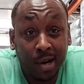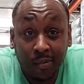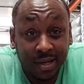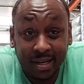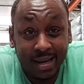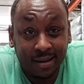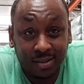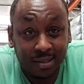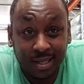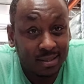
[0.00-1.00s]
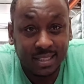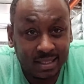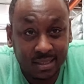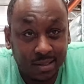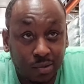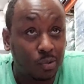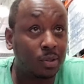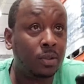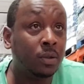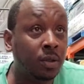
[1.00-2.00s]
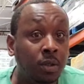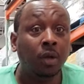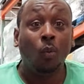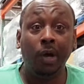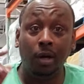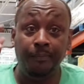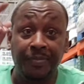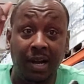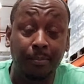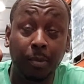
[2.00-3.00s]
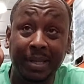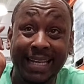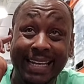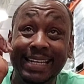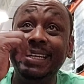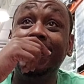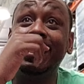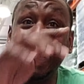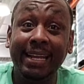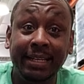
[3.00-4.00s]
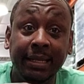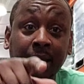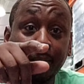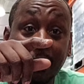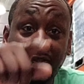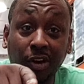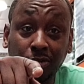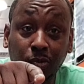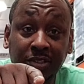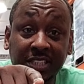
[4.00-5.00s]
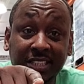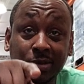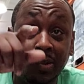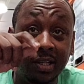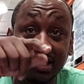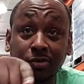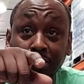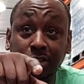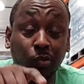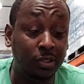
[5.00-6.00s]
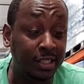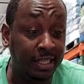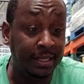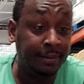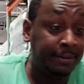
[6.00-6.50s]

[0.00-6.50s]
I'm already at $100 after this order. Well, I'm gonna be at 90. My first one was 61, this one is 29.